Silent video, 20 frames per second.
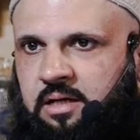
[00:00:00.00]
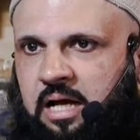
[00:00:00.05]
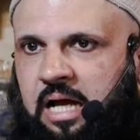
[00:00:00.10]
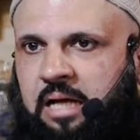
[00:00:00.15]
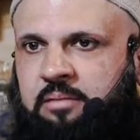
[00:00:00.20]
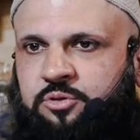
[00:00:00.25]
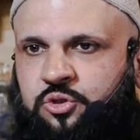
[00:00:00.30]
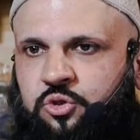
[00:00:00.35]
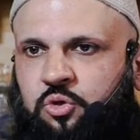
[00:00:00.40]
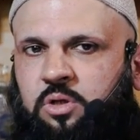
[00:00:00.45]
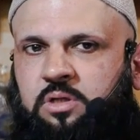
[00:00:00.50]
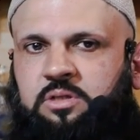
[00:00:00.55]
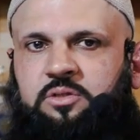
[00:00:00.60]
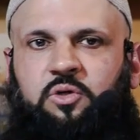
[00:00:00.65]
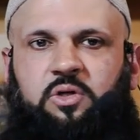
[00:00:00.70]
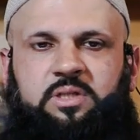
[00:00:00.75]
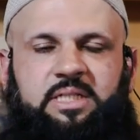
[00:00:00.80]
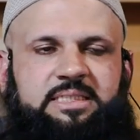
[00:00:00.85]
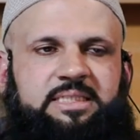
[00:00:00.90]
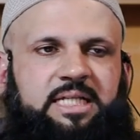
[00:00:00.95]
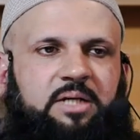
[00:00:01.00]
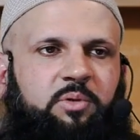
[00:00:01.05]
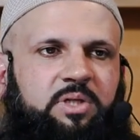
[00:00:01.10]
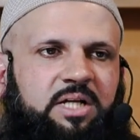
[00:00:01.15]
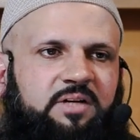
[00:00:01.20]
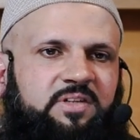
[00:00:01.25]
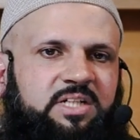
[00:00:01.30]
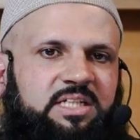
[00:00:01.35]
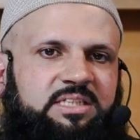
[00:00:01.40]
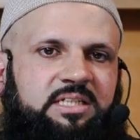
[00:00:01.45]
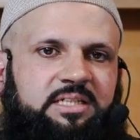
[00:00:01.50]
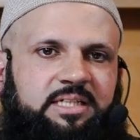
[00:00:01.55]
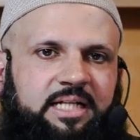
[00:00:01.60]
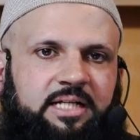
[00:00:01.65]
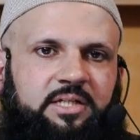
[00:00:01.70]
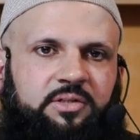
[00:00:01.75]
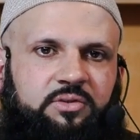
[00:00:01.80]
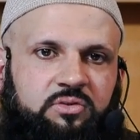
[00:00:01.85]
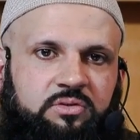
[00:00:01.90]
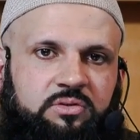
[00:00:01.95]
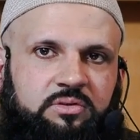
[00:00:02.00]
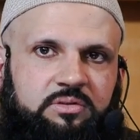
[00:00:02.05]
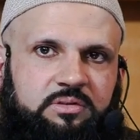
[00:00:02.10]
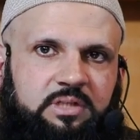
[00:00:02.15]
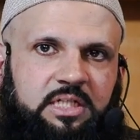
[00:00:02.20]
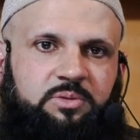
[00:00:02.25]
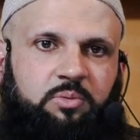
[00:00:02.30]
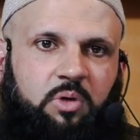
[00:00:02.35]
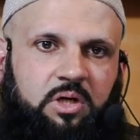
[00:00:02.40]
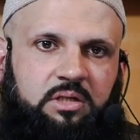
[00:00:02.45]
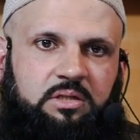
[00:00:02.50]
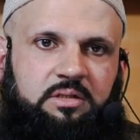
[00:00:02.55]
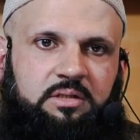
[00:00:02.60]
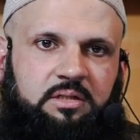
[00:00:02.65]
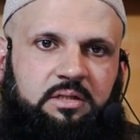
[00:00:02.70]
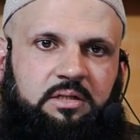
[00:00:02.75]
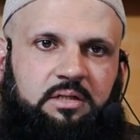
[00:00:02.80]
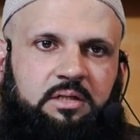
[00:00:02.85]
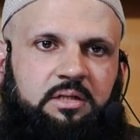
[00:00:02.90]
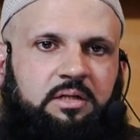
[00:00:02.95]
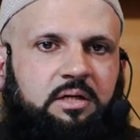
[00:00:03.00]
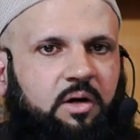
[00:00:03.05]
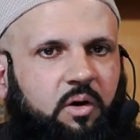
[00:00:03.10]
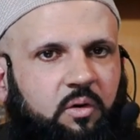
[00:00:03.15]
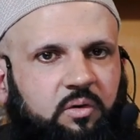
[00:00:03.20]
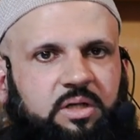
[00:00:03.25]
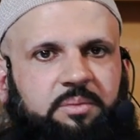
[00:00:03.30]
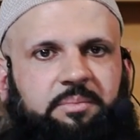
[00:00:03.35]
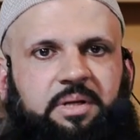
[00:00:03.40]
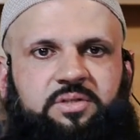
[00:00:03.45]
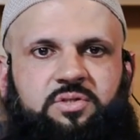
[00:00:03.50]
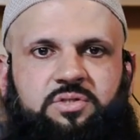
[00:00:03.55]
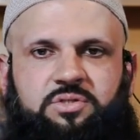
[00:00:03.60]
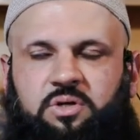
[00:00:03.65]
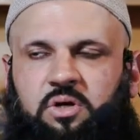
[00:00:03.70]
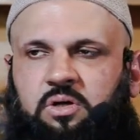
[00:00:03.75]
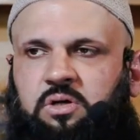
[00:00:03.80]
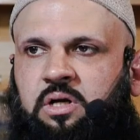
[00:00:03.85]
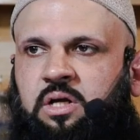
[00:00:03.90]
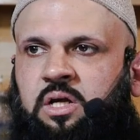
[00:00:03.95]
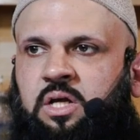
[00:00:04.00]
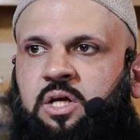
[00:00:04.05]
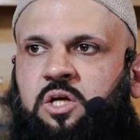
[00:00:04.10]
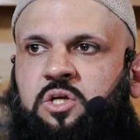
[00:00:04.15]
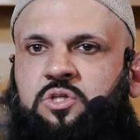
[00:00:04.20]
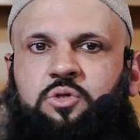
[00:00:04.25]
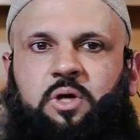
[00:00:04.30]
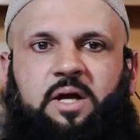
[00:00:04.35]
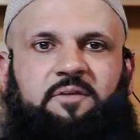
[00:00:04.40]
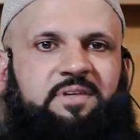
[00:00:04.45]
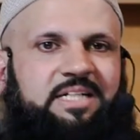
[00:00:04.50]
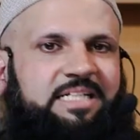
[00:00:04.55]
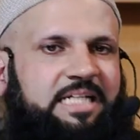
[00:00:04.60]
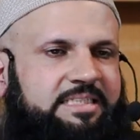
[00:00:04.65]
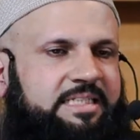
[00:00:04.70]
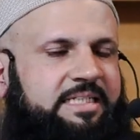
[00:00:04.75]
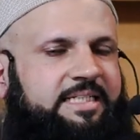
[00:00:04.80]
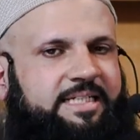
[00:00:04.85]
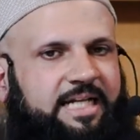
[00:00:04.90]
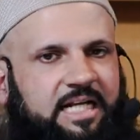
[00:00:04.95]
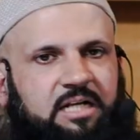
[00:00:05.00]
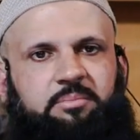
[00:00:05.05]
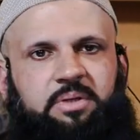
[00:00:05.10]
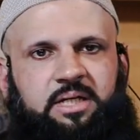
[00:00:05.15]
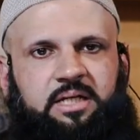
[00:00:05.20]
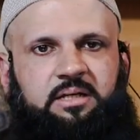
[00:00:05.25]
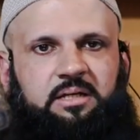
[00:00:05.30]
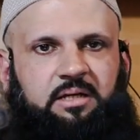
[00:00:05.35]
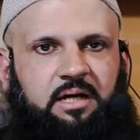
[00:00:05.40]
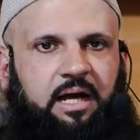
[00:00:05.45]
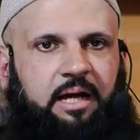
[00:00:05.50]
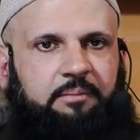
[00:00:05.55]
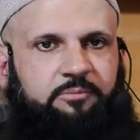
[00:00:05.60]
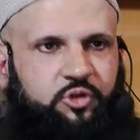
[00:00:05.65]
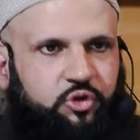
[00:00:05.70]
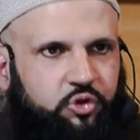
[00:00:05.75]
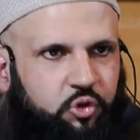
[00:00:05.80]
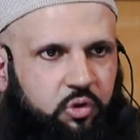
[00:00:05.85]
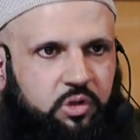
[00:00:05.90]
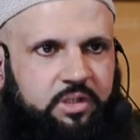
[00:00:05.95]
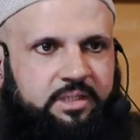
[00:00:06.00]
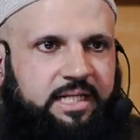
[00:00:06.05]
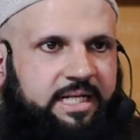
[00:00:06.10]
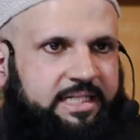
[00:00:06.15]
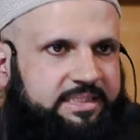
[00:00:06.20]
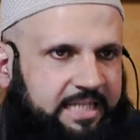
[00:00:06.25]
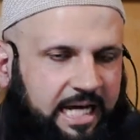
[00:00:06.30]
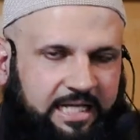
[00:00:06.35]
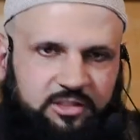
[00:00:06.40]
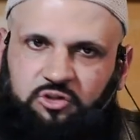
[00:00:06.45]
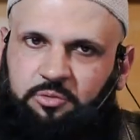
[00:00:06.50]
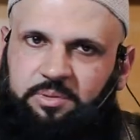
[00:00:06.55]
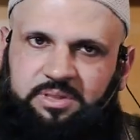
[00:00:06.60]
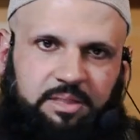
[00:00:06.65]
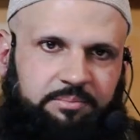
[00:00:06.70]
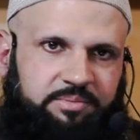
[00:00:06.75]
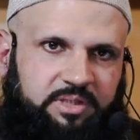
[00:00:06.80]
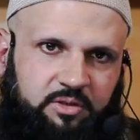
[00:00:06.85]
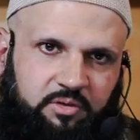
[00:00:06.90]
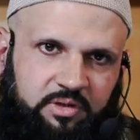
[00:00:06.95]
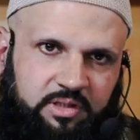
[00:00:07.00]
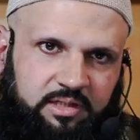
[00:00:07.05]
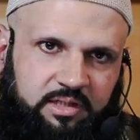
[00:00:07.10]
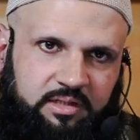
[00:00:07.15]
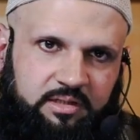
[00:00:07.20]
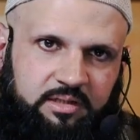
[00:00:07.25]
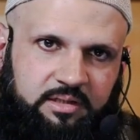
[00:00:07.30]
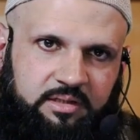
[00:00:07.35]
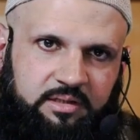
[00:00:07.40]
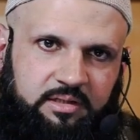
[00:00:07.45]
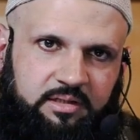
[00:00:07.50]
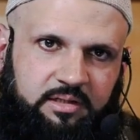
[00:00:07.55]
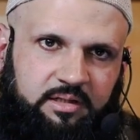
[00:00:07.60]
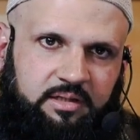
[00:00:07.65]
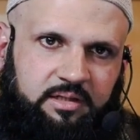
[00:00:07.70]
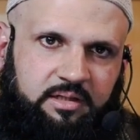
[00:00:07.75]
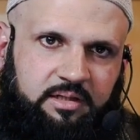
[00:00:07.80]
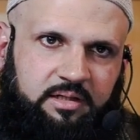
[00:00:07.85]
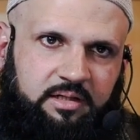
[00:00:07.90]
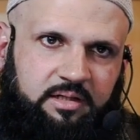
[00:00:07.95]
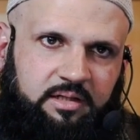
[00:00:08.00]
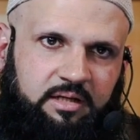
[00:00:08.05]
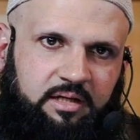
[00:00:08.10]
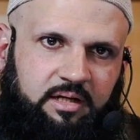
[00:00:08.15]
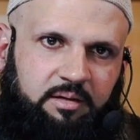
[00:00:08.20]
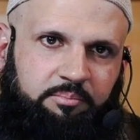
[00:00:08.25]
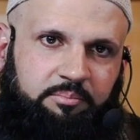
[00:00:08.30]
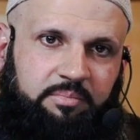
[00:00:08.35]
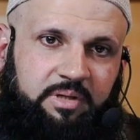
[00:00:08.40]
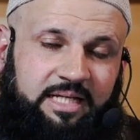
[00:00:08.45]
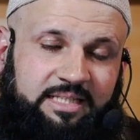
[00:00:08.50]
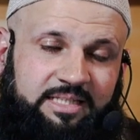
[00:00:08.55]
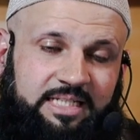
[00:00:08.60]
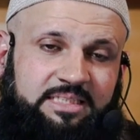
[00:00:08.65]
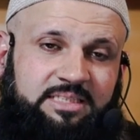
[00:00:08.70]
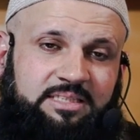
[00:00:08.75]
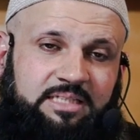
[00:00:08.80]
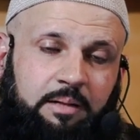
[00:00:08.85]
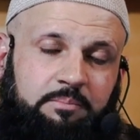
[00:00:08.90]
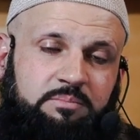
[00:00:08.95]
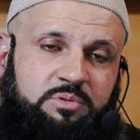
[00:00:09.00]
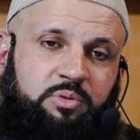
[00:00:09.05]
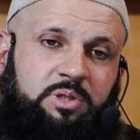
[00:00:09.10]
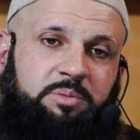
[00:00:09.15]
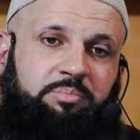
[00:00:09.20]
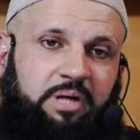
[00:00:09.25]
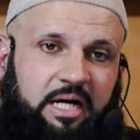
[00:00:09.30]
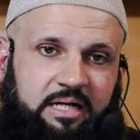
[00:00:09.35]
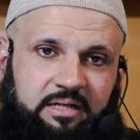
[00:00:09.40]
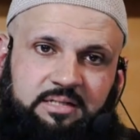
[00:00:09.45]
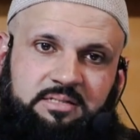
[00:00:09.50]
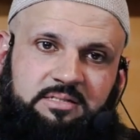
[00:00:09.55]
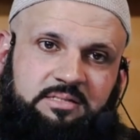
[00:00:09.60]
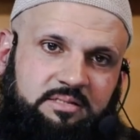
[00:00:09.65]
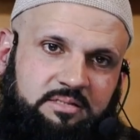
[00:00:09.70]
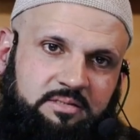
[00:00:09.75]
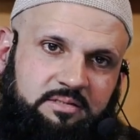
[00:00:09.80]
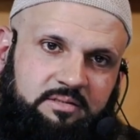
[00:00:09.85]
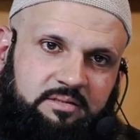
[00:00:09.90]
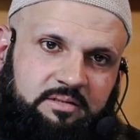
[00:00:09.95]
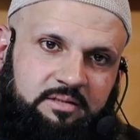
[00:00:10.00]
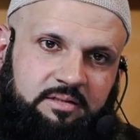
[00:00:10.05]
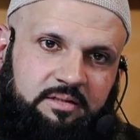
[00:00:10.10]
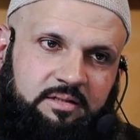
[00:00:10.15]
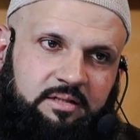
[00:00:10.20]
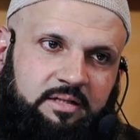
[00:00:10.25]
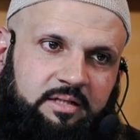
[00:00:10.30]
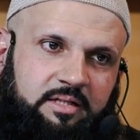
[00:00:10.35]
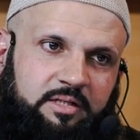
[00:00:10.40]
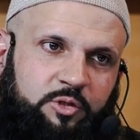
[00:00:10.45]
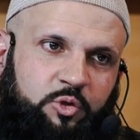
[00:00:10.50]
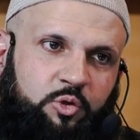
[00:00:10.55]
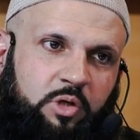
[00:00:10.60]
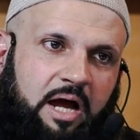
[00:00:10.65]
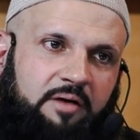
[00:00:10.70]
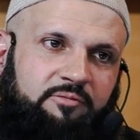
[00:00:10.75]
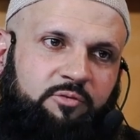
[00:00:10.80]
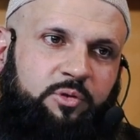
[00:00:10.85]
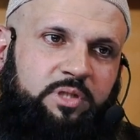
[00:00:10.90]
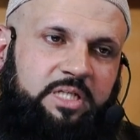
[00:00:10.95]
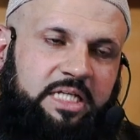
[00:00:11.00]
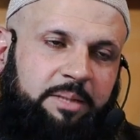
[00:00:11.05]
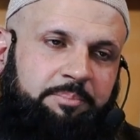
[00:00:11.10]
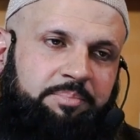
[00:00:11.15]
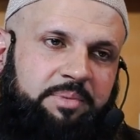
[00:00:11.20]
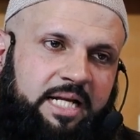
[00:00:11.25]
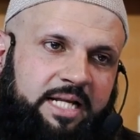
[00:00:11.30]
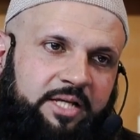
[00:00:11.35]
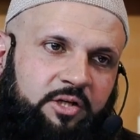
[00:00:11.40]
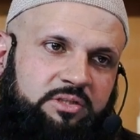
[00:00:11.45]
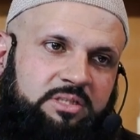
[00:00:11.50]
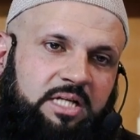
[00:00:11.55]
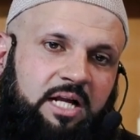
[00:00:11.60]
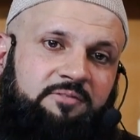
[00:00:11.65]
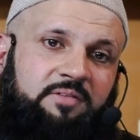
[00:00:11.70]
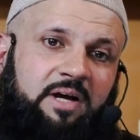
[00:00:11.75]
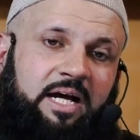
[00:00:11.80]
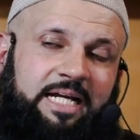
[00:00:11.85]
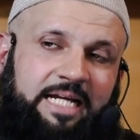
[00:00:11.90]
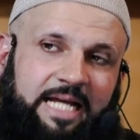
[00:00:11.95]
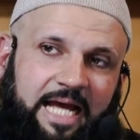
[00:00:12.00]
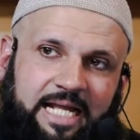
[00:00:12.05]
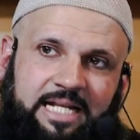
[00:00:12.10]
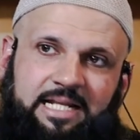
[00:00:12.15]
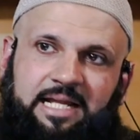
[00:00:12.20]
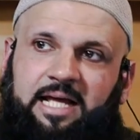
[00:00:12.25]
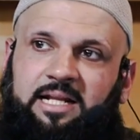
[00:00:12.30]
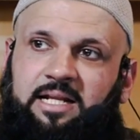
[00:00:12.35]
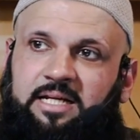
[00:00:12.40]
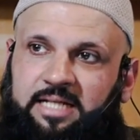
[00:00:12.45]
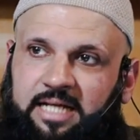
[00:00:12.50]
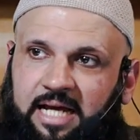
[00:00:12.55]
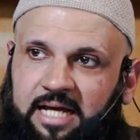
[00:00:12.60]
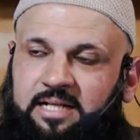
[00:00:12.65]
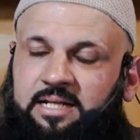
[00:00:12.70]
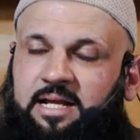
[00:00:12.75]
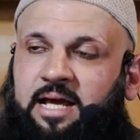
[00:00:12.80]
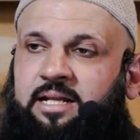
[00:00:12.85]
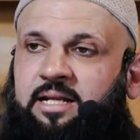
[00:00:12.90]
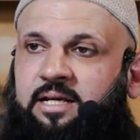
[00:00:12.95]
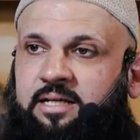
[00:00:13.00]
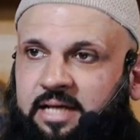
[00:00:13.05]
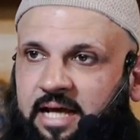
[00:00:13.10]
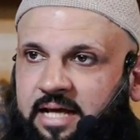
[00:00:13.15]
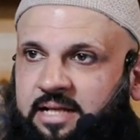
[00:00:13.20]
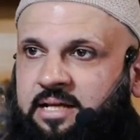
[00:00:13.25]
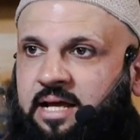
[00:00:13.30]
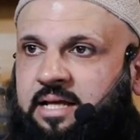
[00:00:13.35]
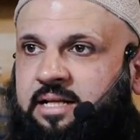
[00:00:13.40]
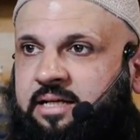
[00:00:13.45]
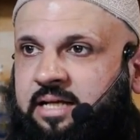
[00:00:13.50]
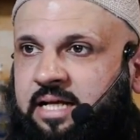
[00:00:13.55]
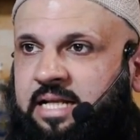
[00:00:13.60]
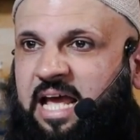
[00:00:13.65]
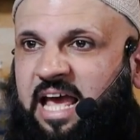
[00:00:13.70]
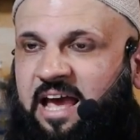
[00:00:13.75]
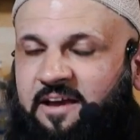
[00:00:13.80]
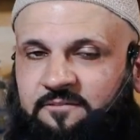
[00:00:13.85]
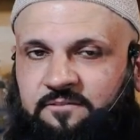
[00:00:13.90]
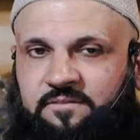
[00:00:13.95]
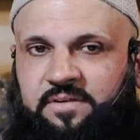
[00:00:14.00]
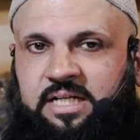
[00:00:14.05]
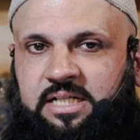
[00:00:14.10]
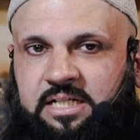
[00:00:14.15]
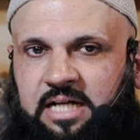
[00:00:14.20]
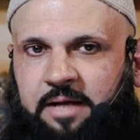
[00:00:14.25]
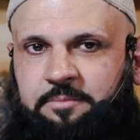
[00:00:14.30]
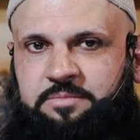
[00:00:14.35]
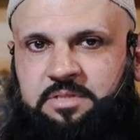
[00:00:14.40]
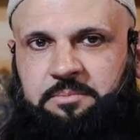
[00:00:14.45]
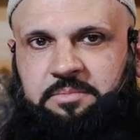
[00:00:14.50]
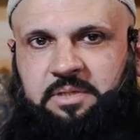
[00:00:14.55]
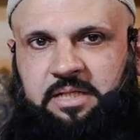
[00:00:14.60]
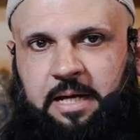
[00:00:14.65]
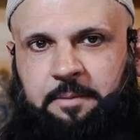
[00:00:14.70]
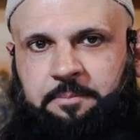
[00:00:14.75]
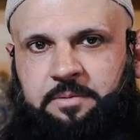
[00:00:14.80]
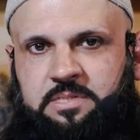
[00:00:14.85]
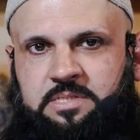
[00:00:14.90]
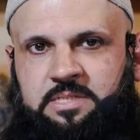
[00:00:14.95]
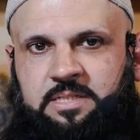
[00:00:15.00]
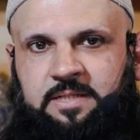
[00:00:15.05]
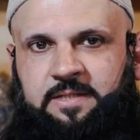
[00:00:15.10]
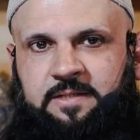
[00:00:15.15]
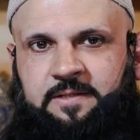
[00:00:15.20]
i'm sure you know they say whatever doesn't kill you does what only makes you stronger so if it doesn't kill me i'm sure there is has to be something good in it this comes with practice you have to keep telling yourself again and again and again and again every time something happens.